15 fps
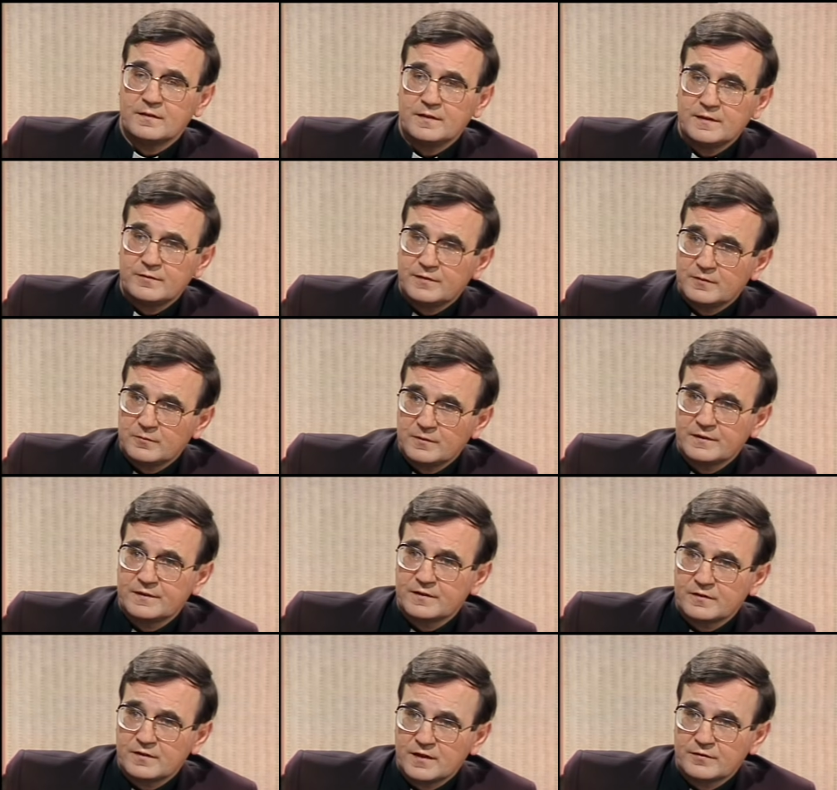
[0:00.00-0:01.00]
living with
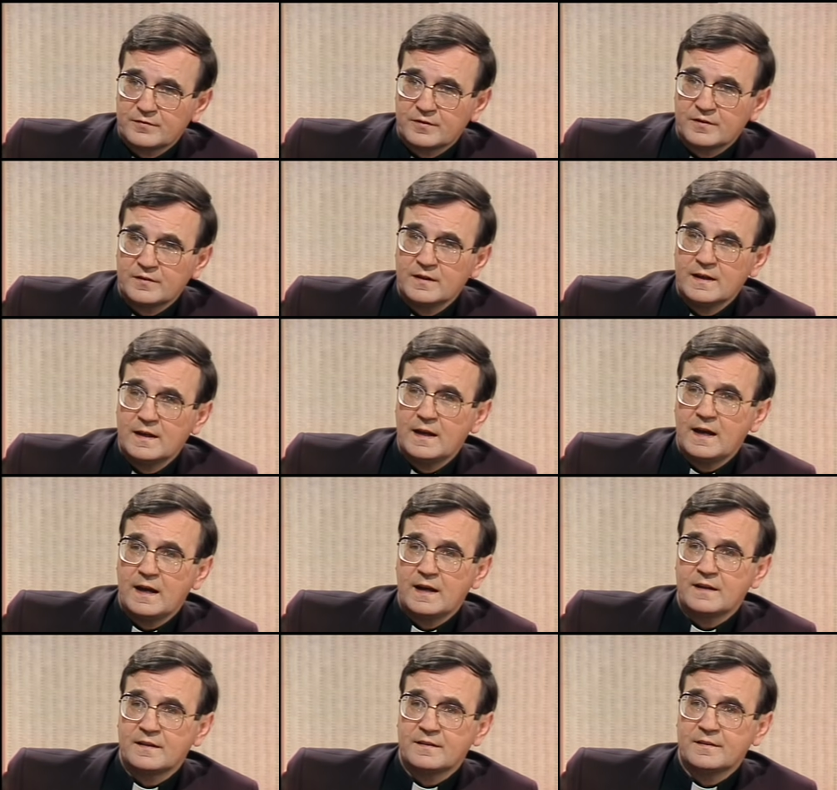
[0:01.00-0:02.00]
their lover
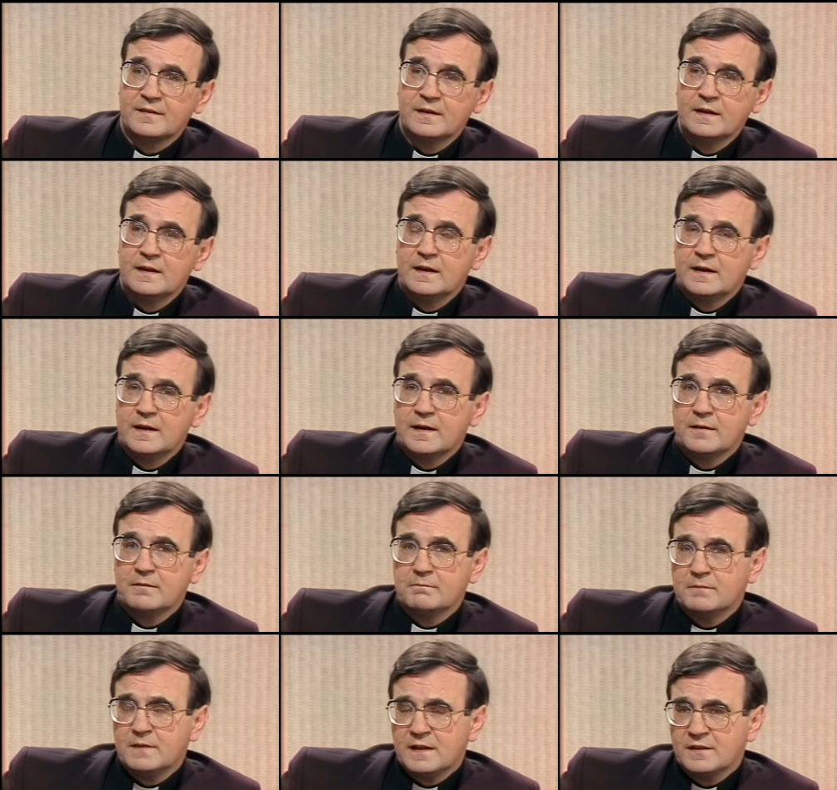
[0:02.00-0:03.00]
and
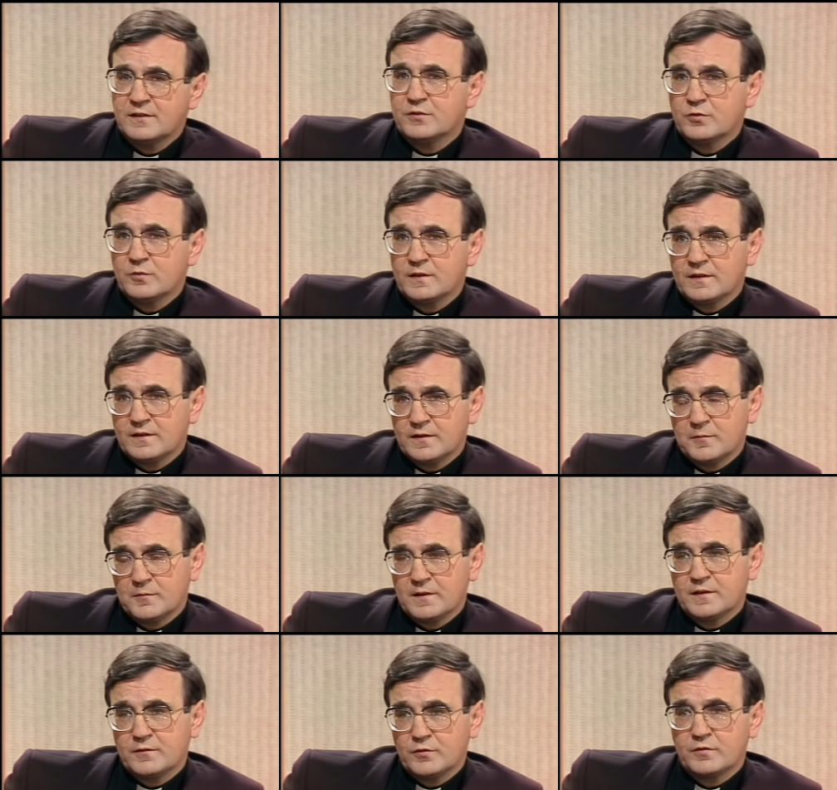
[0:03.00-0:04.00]
not doing it, in
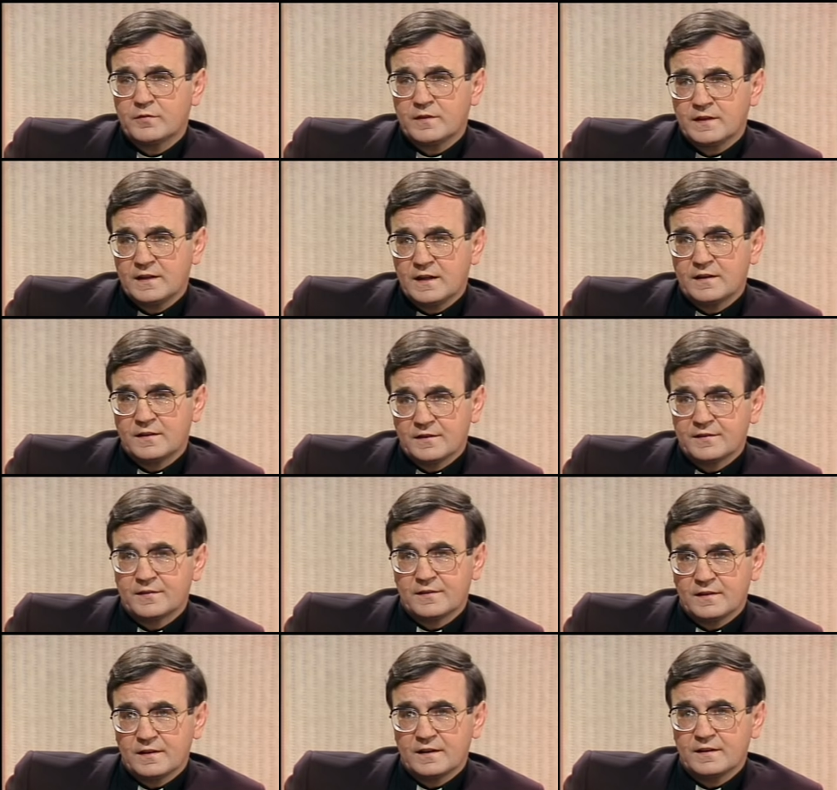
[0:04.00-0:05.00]
my view, very
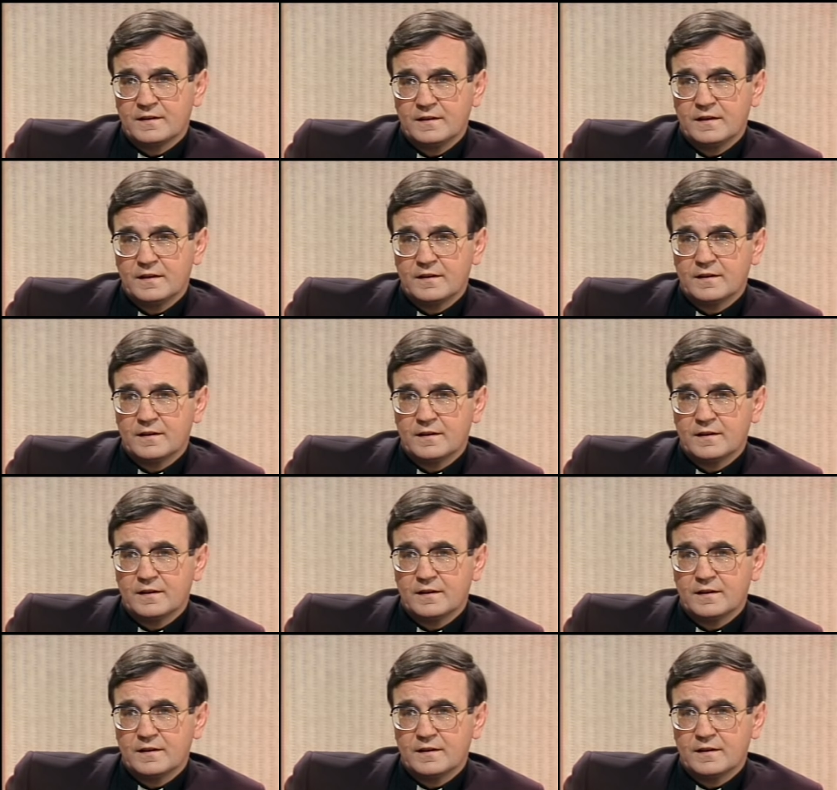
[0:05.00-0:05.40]
honestly.